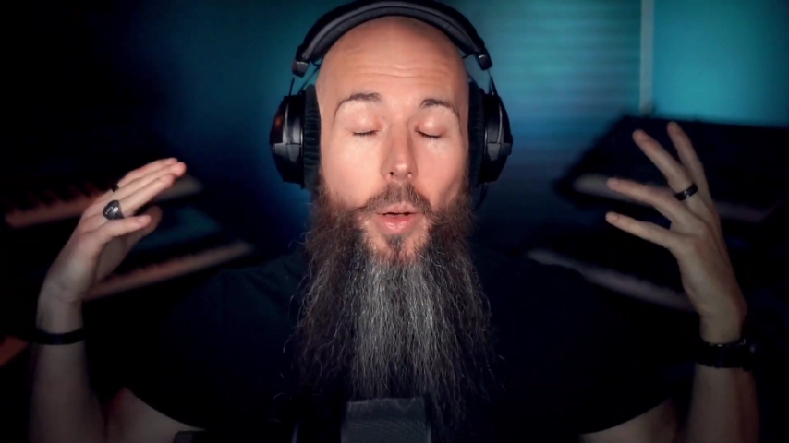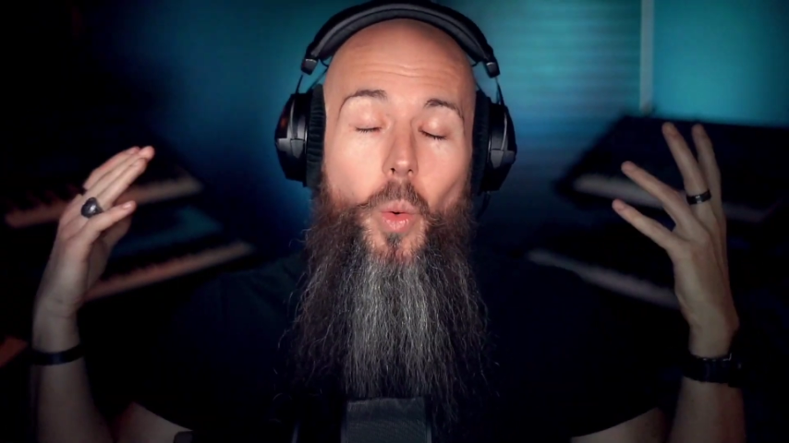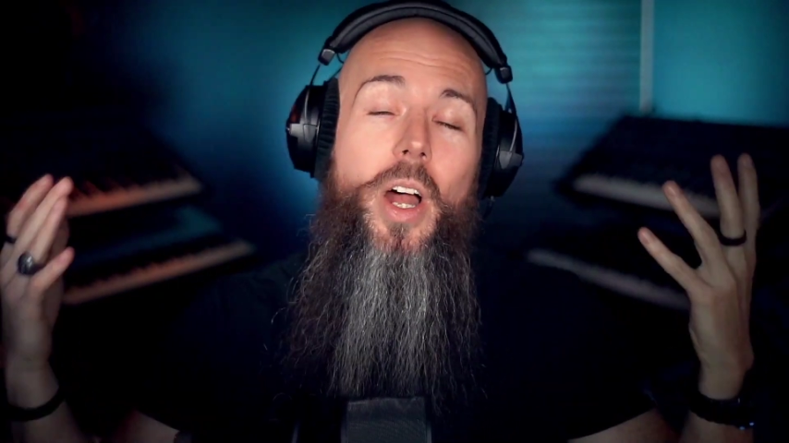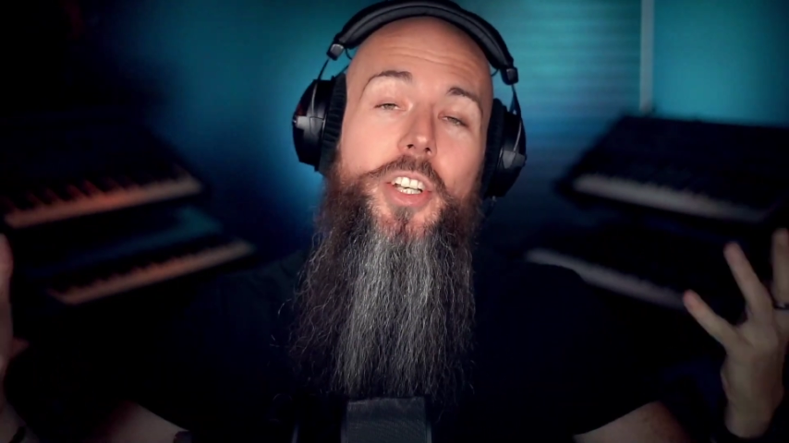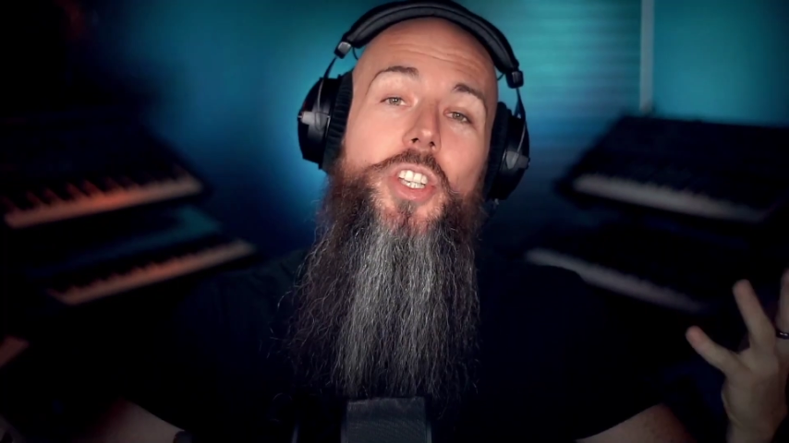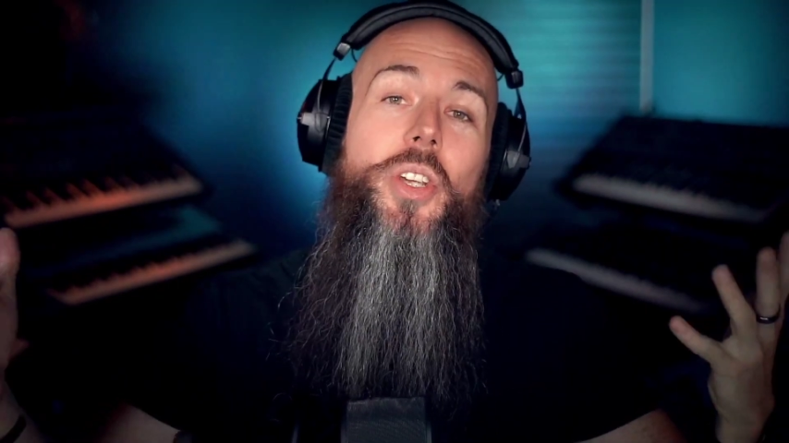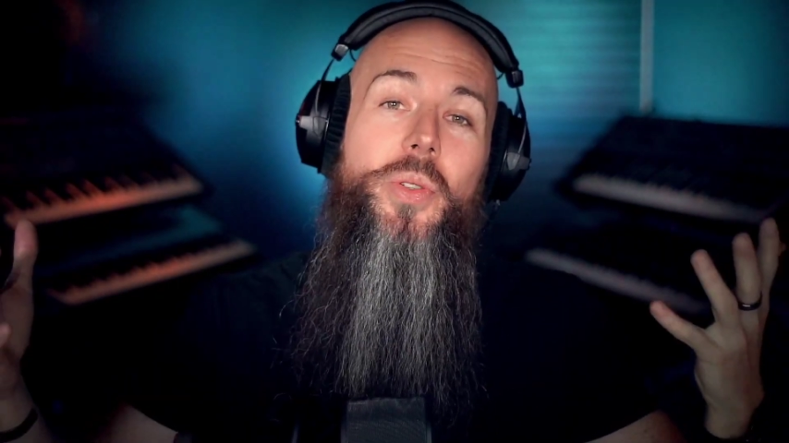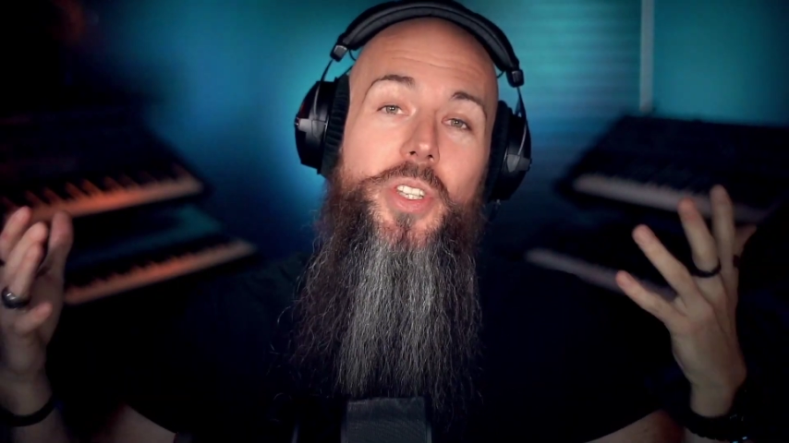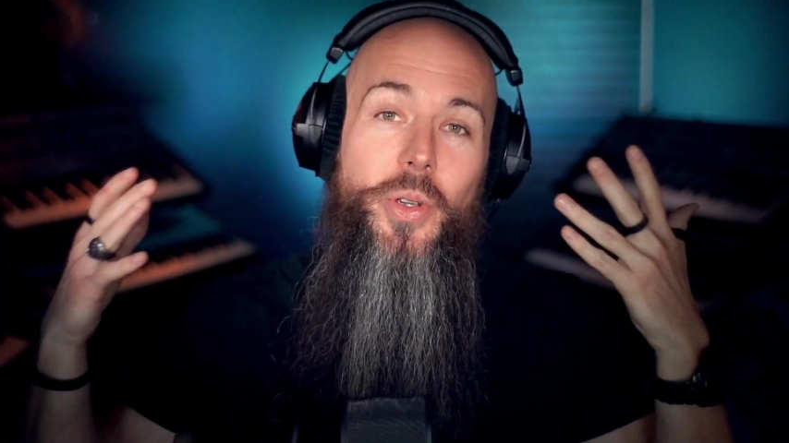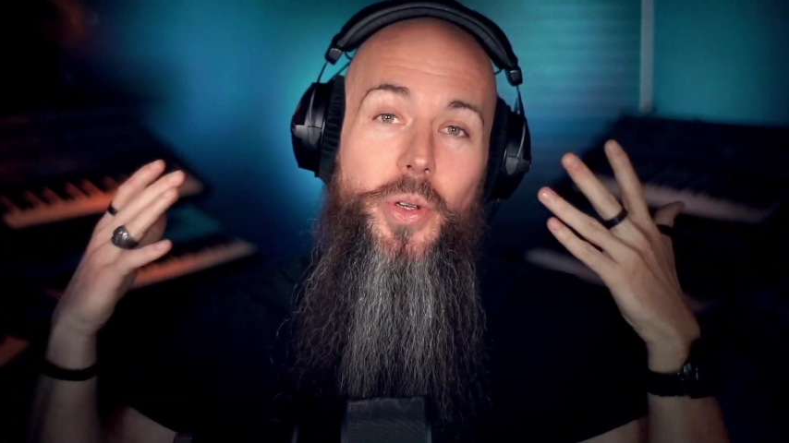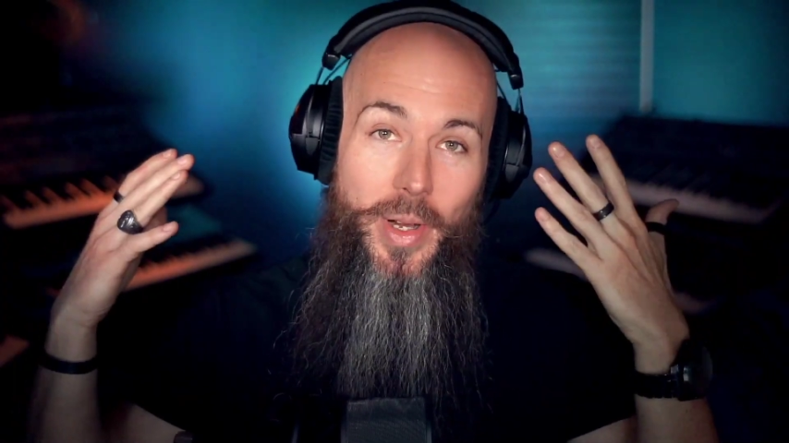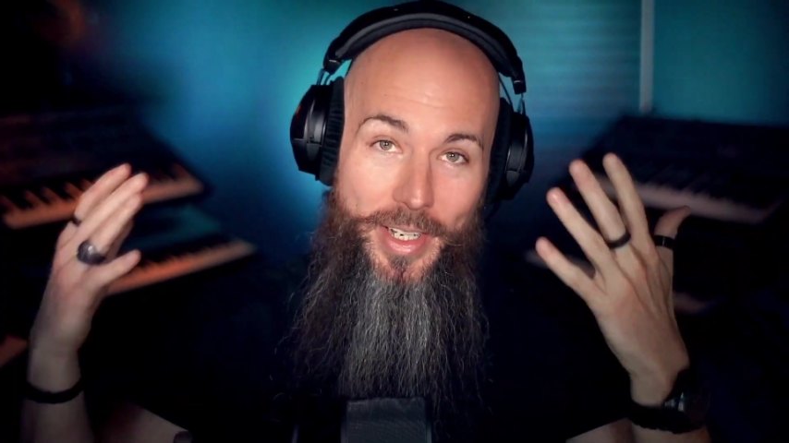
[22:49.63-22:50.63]
I want you
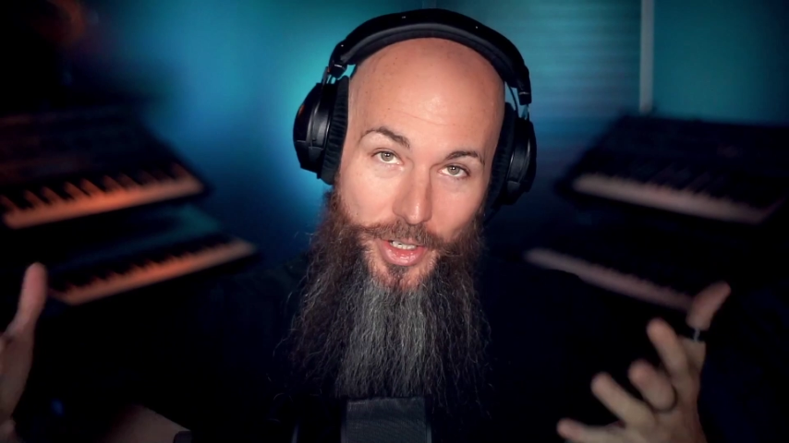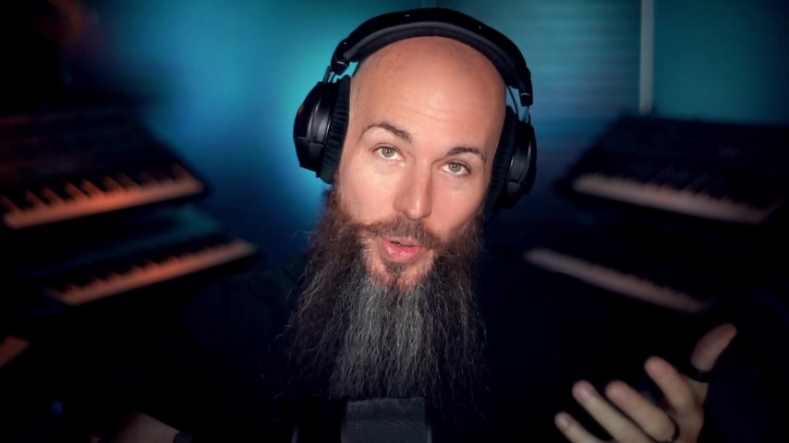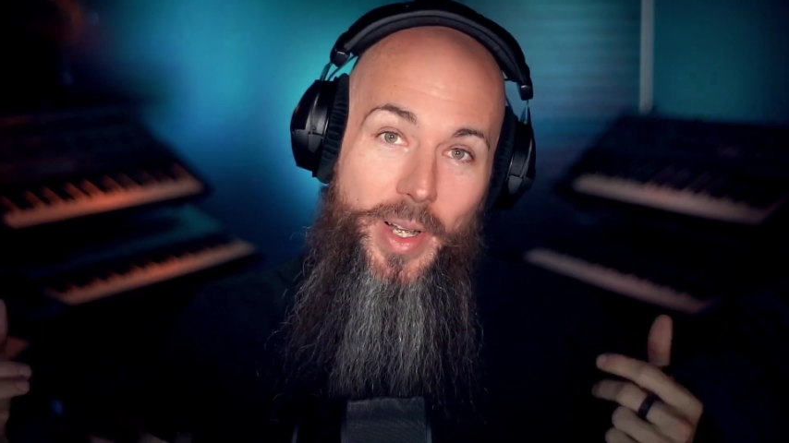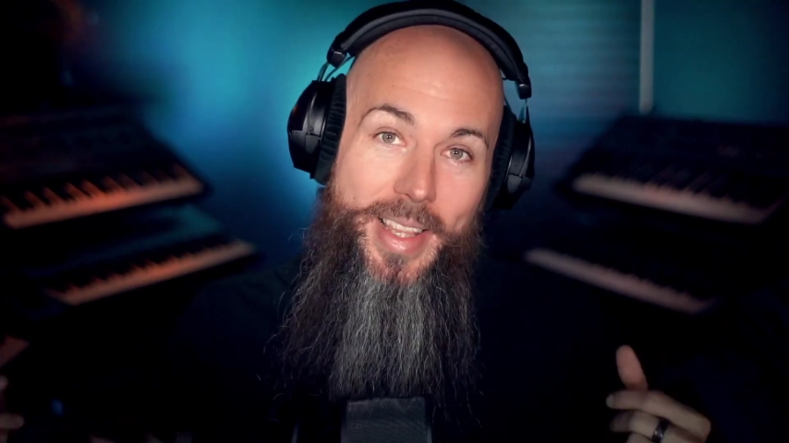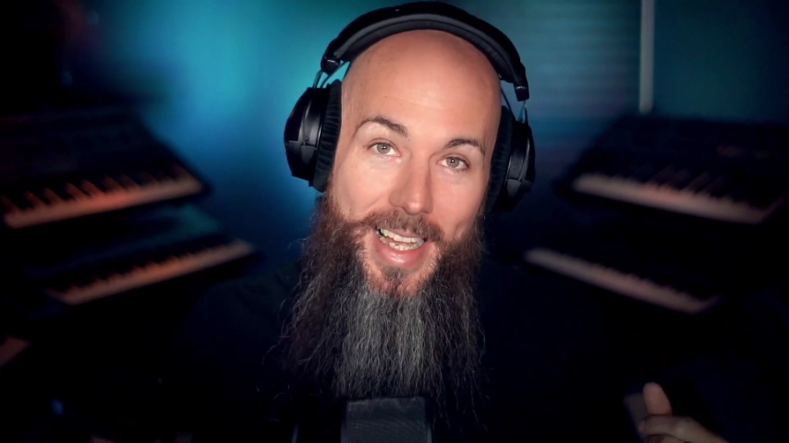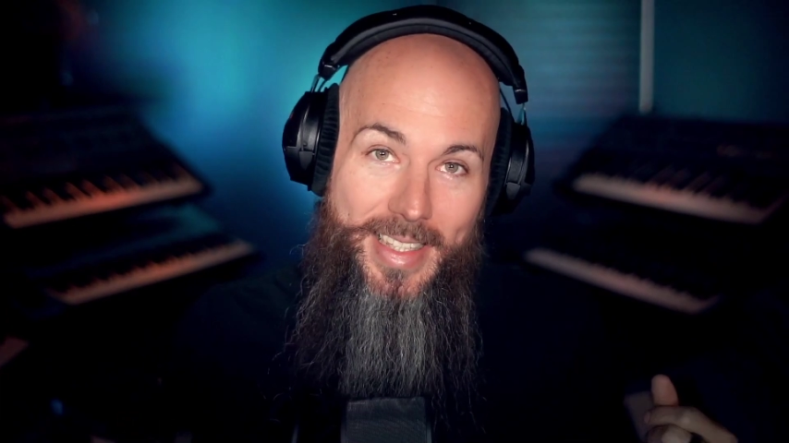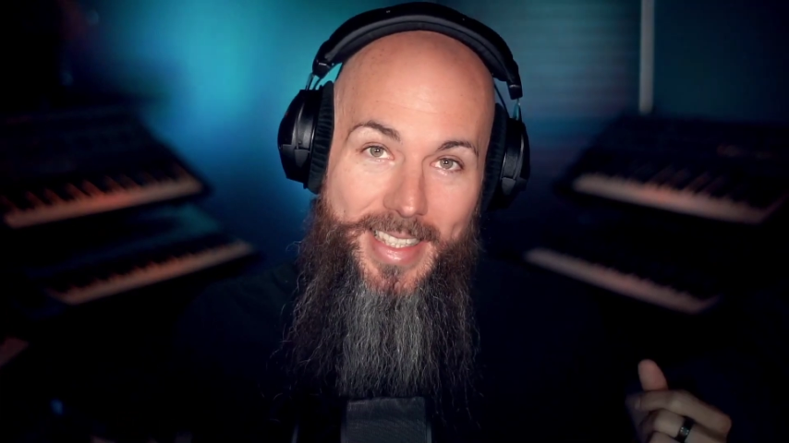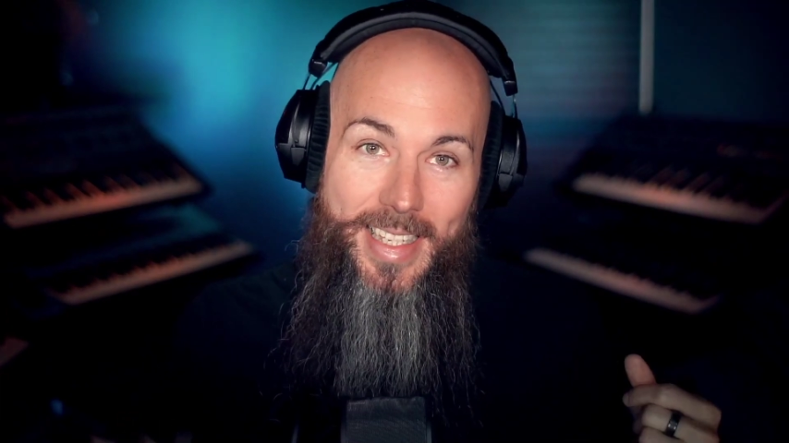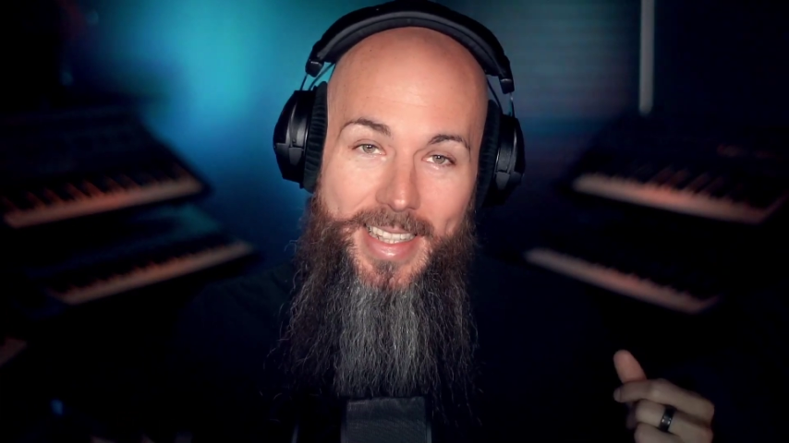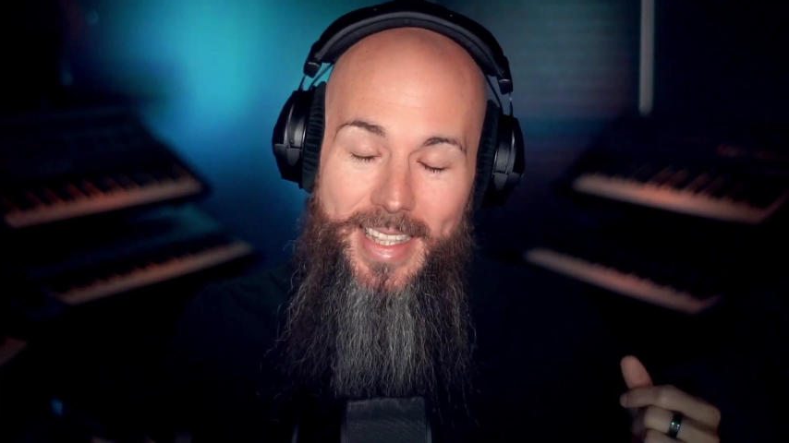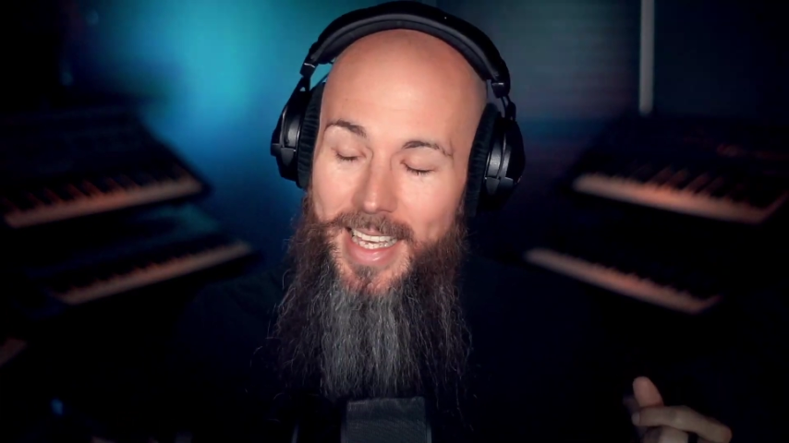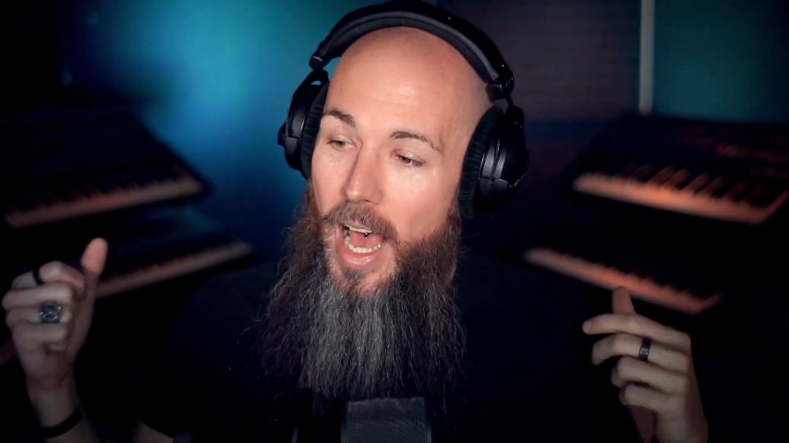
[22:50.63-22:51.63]
to enjoy that
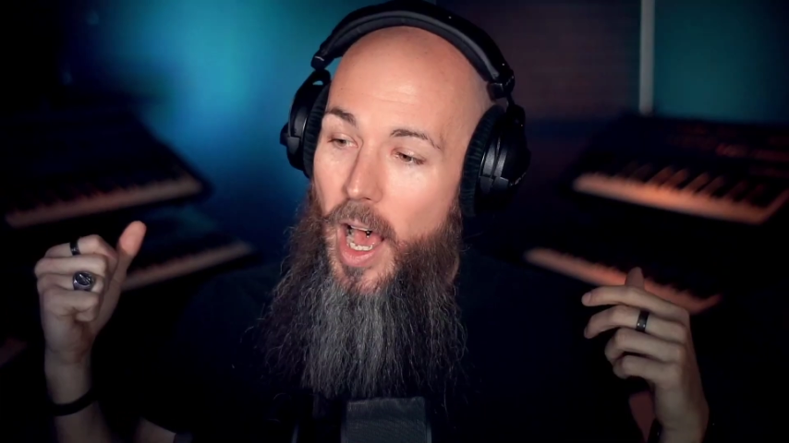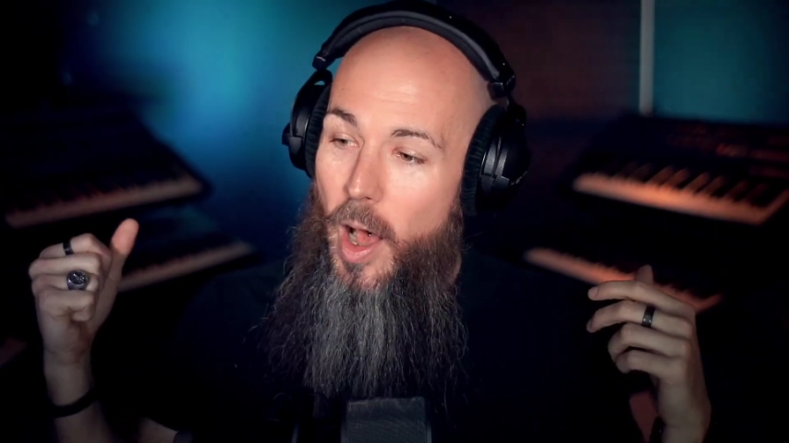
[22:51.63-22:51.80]
synth.